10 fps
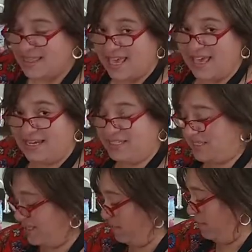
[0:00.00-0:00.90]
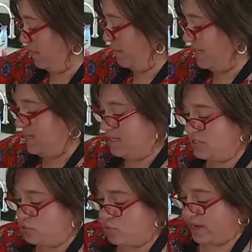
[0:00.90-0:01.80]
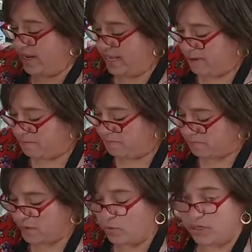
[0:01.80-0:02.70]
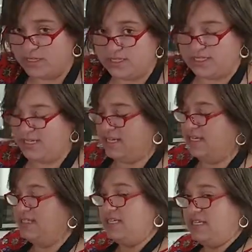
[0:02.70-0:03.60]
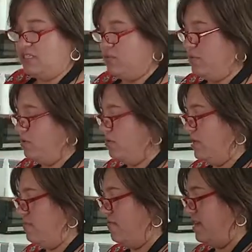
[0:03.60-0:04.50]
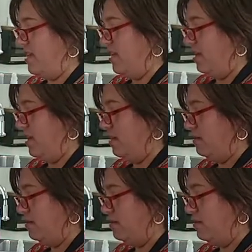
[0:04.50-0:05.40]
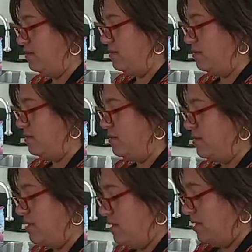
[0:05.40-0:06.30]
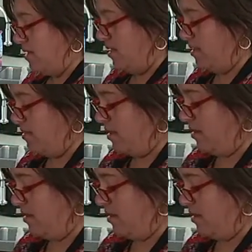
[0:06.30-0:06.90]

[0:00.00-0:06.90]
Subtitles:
that is, the pudding is ready. We're going to stick a teaspoon of vanilla in